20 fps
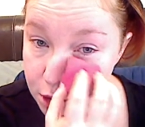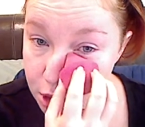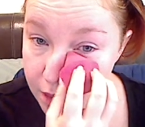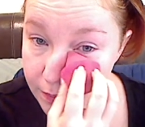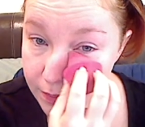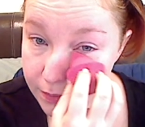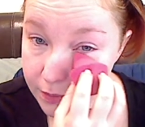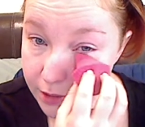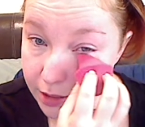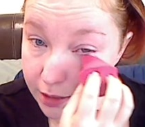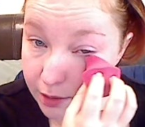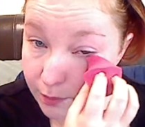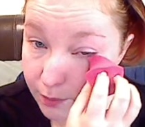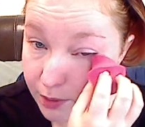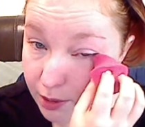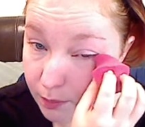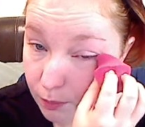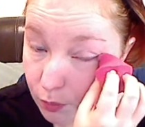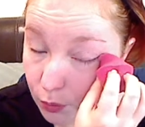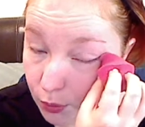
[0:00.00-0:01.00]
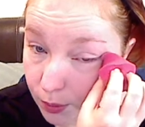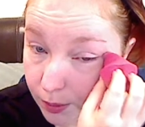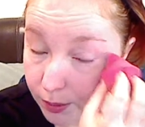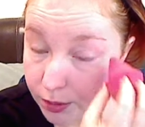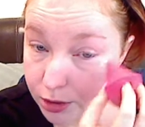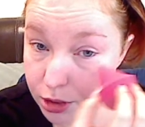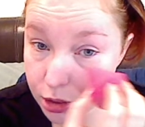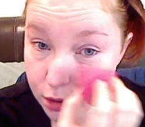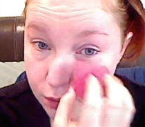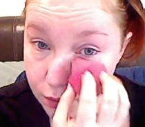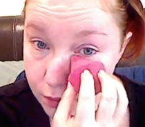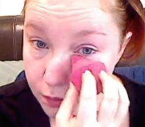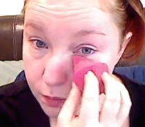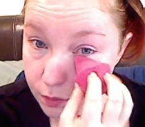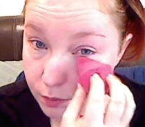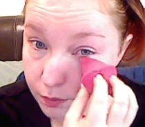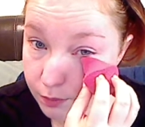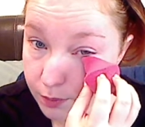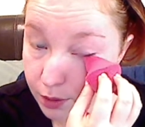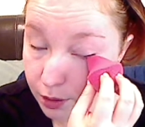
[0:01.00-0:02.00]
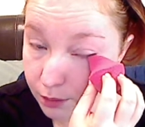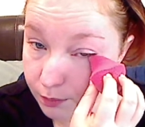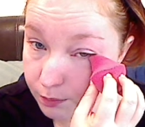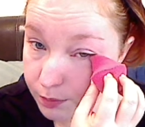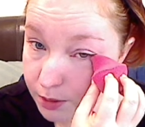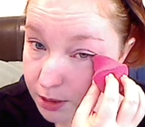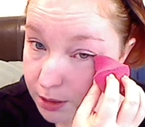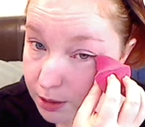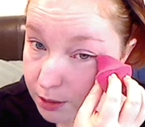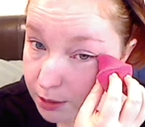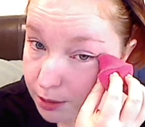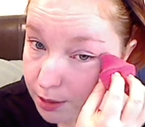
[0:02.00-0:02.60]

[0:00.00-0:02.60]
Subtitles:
I need a bit more than 2 pumps.